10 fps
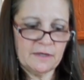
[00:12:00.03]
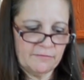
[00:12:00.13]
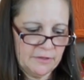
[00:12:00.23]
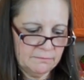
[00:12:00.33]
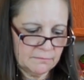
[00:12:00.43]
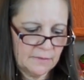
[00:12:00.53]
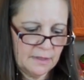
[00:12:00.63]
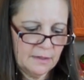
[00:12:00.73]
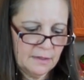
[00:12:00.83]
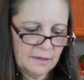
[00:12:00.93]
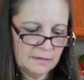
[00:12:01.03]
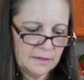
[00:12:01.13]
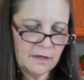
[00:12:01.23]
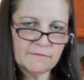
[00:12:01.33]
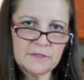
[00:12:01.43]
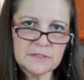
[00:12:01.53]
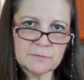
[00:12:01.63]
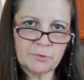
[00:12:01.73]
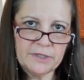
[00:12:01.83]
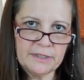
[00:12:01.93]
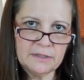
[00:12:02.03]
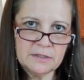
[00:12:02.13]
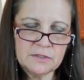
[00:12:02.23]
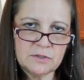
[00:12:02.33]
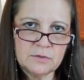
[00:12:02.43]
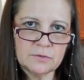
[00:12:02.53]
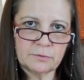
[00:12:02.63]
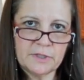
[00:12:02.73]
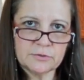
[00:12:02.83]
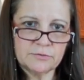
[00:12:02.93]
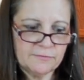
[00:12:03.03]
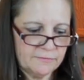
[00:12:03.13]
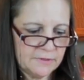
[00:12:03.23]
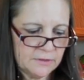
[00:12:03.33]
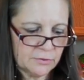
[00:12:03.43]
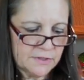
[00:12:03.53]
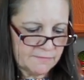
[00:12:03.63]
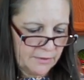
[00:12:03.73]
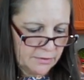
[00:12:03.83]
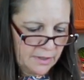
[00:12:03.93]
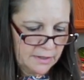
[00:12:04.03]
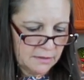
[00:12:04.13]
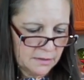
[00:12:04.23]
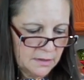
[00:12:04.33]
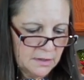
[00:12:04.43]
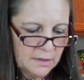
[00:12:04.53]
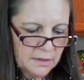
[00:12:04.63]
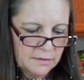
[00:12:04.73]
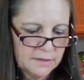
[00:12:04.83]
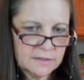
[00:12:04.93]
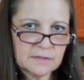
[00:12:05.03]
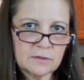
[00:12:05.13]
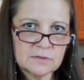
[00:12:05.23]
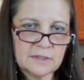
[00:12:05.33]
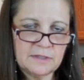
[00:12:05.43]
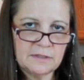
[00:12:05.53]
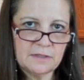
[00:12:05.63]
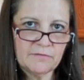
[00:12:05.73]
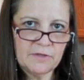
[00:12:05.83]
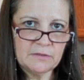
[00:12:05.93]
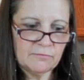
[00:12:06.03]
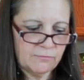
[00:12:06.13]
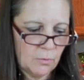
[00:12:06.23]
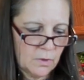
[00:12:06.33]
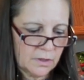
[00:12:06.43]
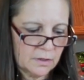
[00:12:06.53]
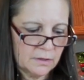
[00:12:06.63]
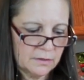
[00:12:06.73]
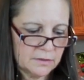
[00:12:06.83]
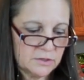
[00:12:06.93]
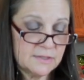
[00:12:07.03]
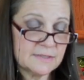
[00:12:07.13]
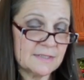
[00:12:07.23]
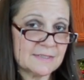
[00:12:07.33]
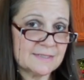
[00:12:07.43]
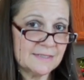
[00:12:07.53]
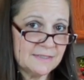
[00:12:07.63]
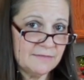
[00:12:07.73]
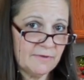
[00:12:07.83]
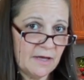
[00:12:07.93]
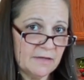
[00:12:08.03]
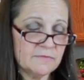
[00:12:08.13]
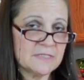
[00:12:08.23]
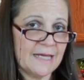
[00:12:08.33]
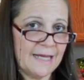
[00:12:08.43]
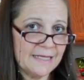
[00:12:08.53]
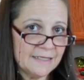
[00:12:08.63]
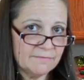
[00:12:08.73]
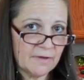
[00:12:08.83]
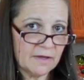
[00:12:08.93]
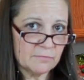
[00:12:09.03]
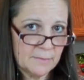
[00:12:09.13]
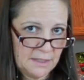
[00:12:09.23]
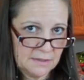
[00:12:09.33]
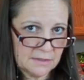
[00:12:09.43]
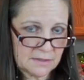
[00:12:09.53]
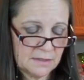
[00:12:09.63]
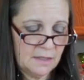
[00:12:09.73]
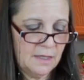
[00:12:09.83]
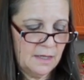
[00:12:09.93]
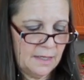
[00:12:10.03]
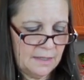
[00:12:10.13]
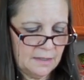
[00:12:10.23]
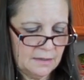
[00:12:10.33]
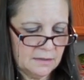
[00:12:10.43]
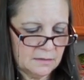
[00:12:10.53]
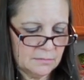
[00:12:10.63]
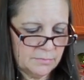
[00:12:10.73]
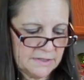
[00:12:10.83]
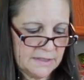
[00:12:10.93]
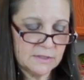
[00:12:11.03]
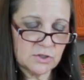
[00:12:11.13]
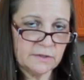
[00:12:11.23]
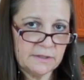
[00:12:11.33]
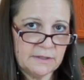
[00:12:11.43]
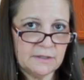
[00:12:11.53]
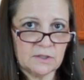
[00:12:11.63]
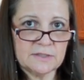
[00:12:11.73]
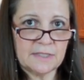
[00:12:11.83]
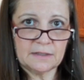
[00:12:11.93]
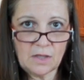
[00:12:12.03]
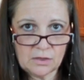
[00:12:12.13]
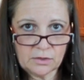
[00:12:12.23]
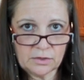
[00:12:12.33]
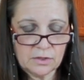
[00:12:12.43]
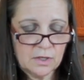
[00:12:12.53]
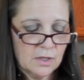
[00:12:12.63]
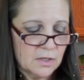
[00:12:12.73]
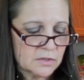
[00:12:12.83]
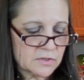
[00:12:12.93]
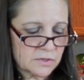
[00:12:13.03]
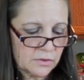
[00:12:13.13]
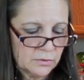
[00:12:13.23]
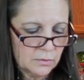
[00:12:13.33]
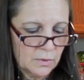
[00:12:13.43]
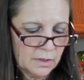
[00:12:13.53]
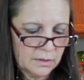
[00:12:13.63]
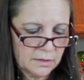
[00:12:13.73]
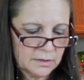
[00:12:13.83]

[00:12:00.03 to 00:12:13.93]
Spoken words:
in the oven, and the oven is preheated to 350 degrees Fahrenheit. This goes in the oven for, she says, 65 to 85 minutes, and potentially it could take longer. So